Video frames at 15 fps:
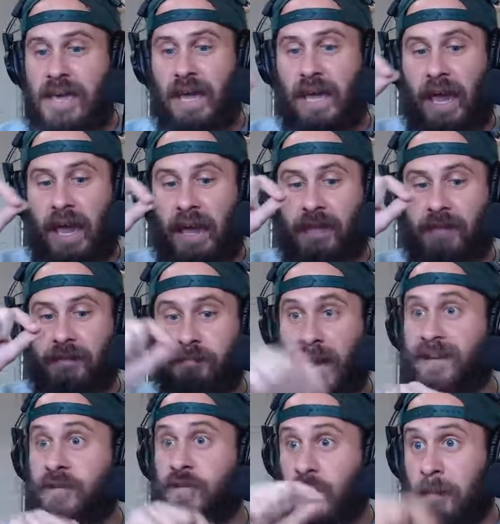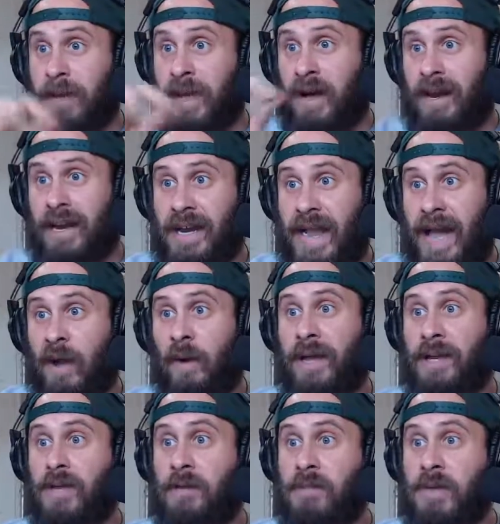And by jumping on it now
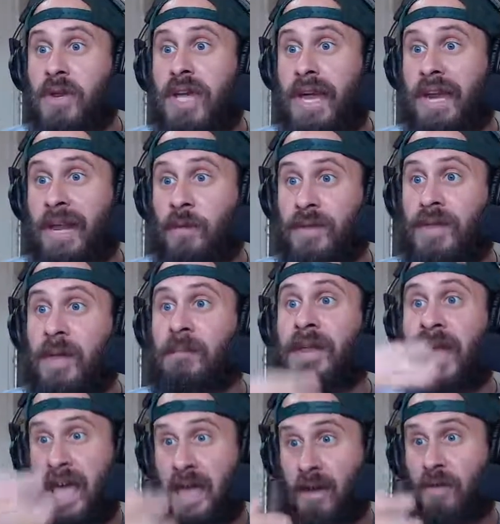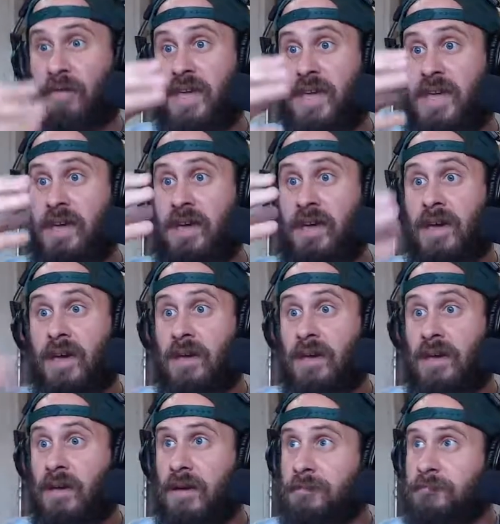and communicating with them in a healthy,
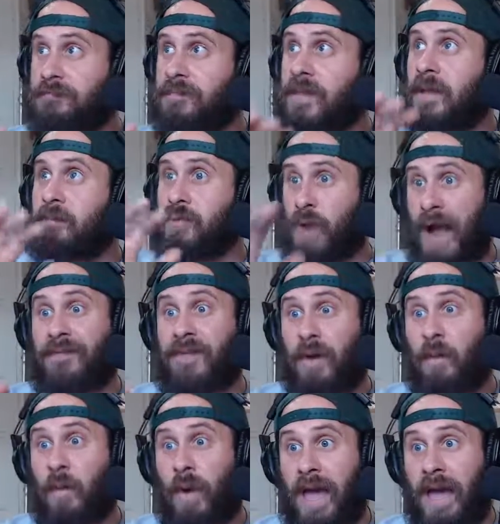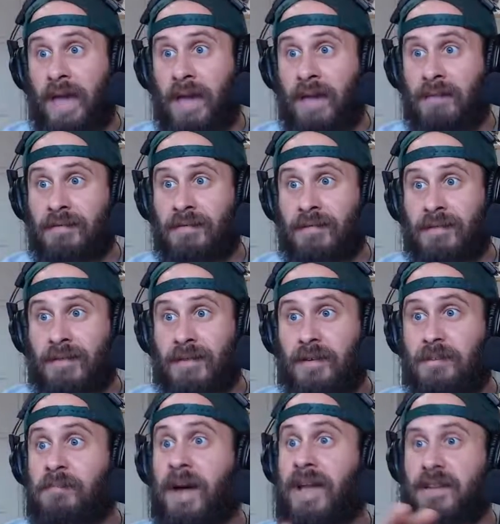private way,
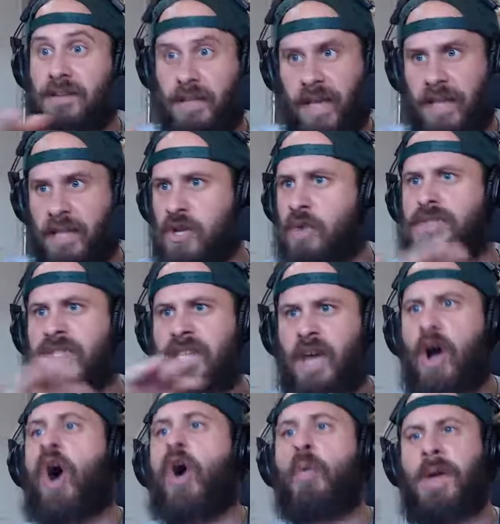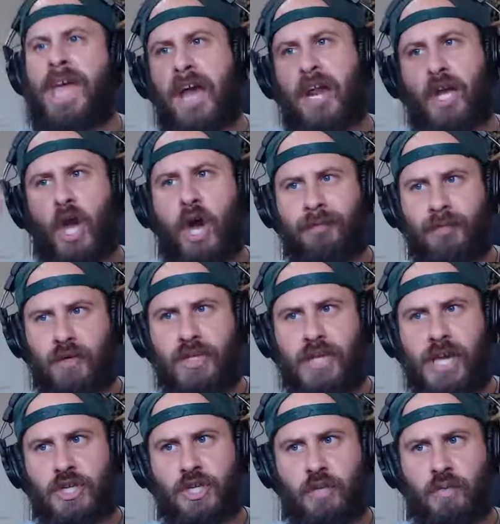by like, don't say, oh, we had a
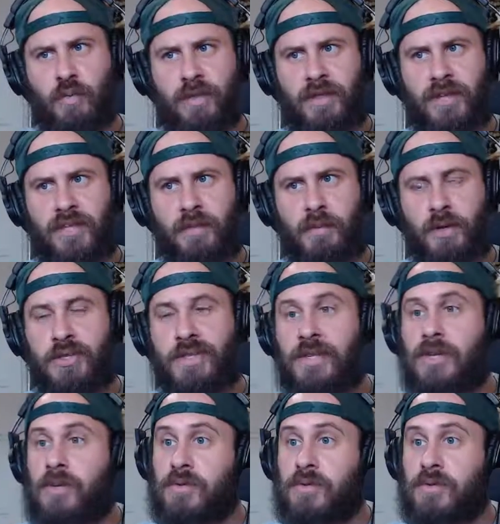conversation with this person.